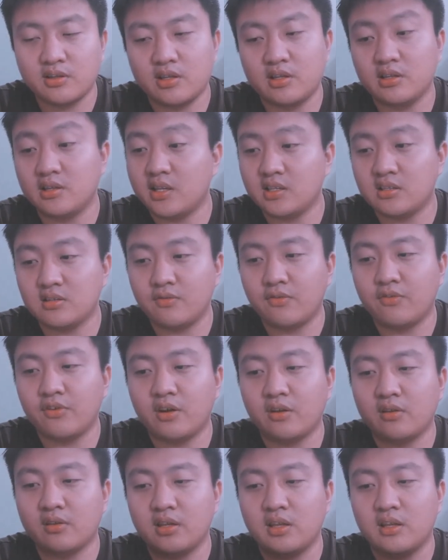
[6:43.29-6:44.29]
that's
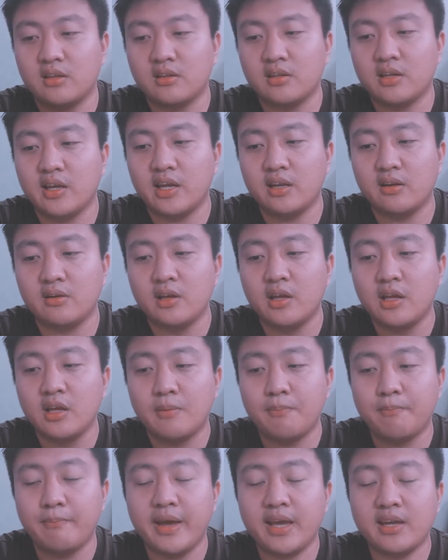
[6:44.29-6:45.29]
front end. And
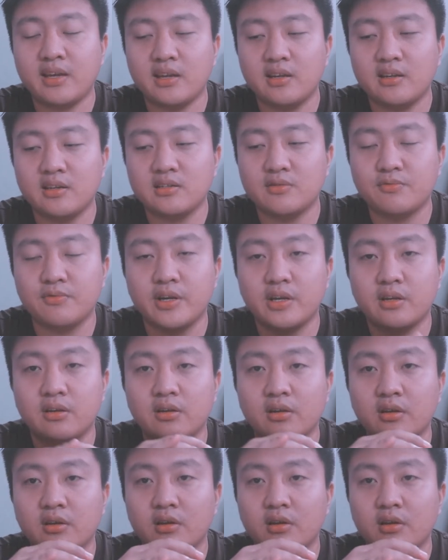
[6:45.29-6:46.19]
back end is where